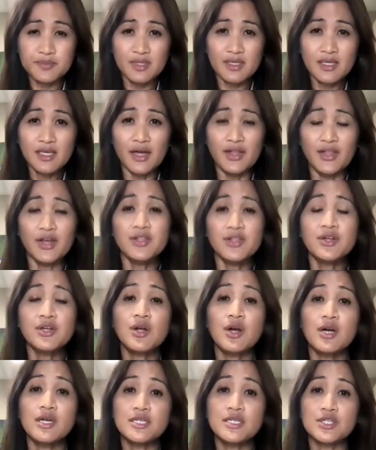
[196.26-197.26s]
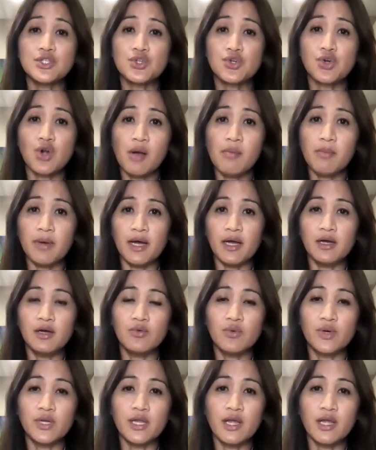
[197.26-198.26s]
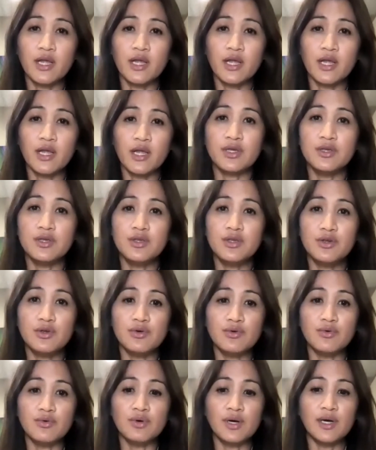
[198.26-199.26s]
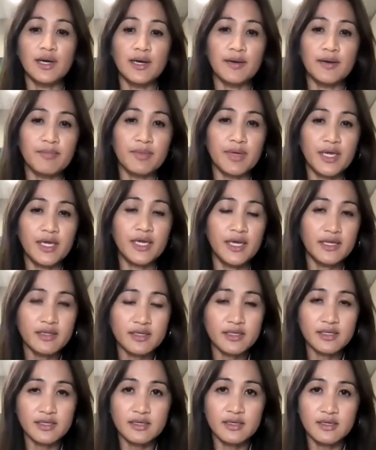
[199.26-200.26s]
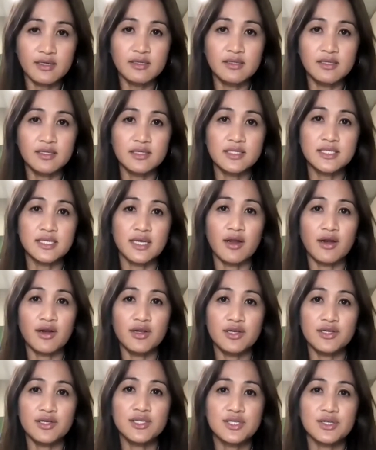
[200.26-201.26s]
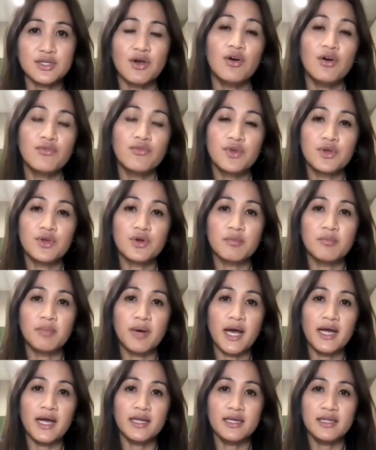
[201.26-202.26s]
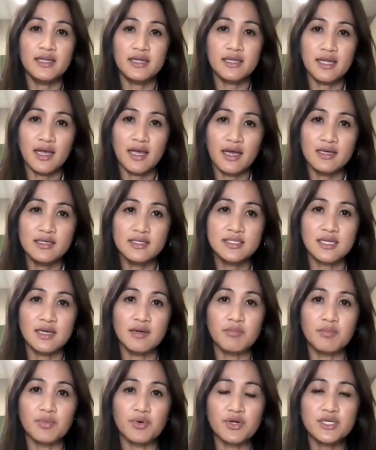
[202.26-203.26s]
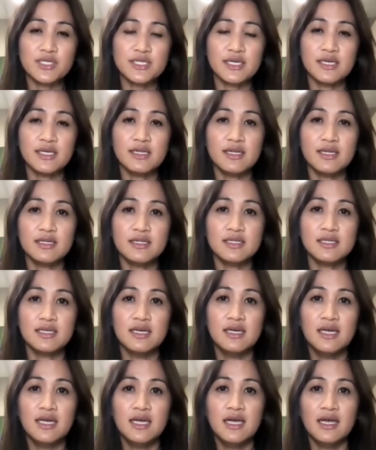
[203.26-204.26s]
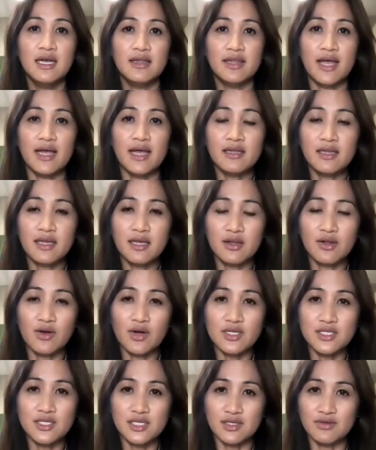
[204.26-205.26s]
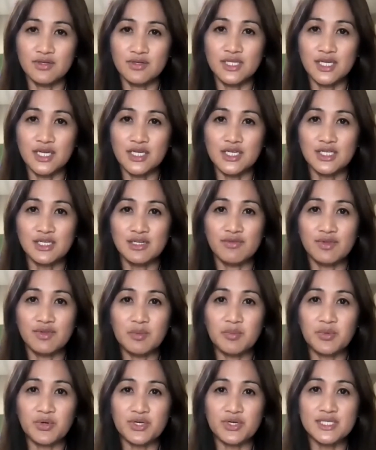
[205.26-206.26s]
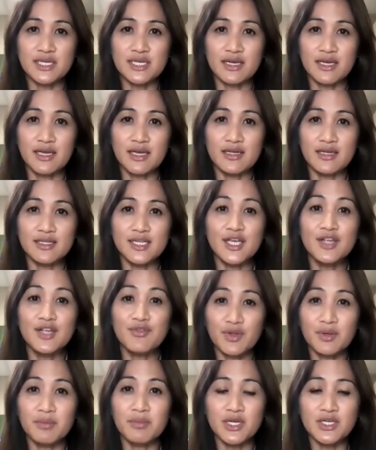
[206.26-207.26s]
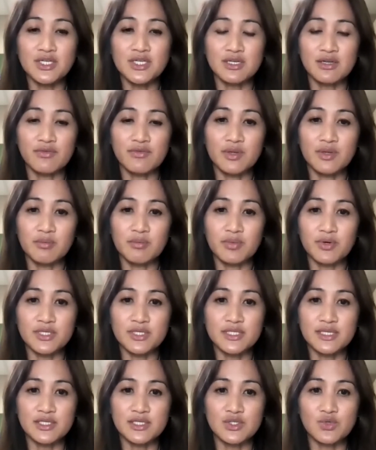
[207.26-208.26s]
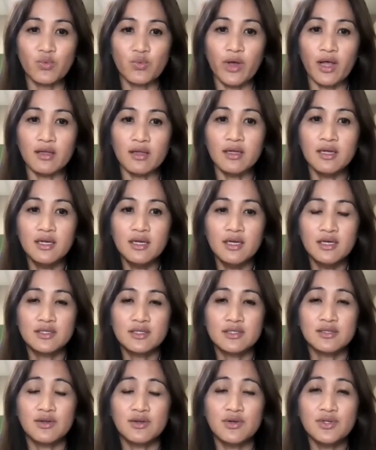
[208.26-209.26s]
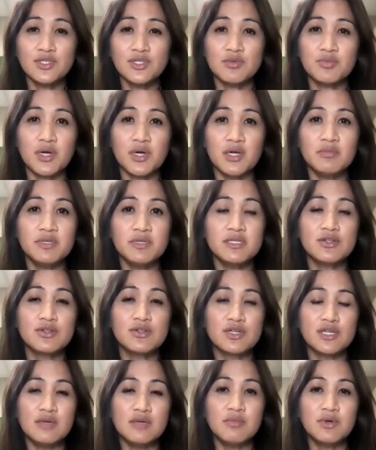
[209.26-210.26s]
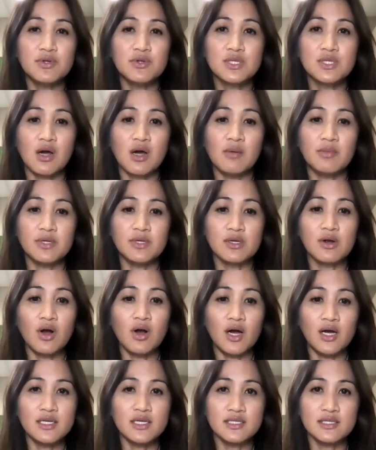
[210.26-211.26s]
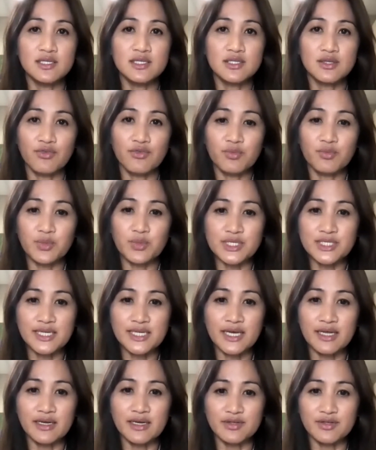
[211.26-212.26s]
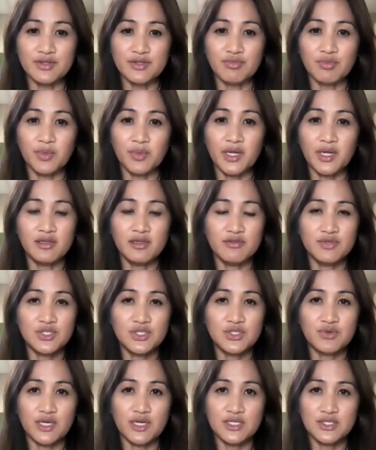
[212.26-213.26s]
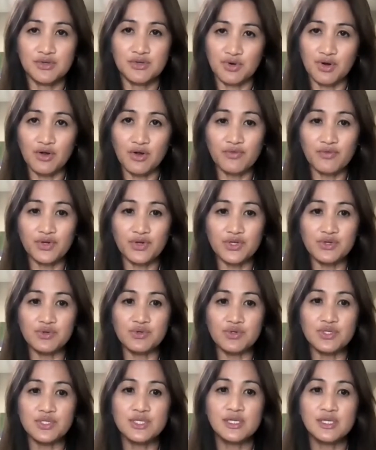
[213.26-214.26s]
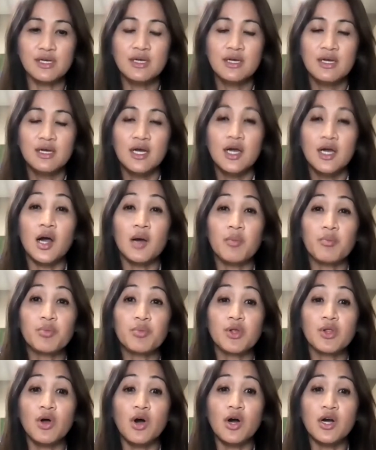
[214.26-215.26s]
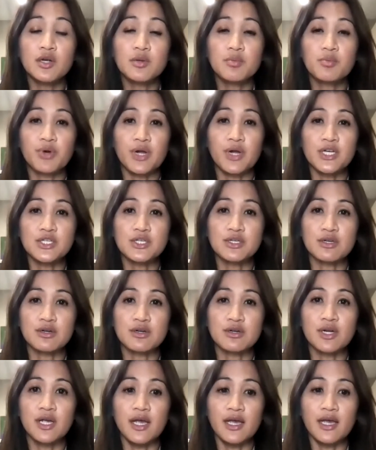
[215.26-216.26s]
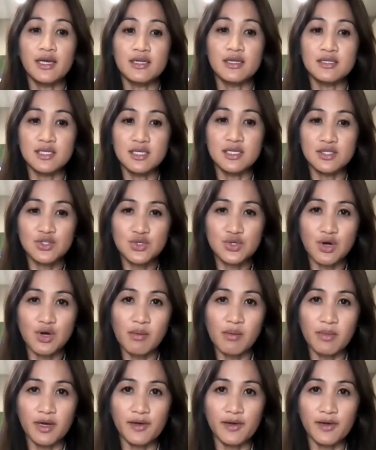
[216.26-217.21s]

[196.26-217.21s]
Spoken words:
Another cause is trauma. Whenever you hit these areas of your body that has a bursa in it, that can cause irritation of the bursa and inflammation of the bursa as well. So those are probably the three most common causes of bursitis: repetitive stress or overuse, prolonged pressure, and trauma.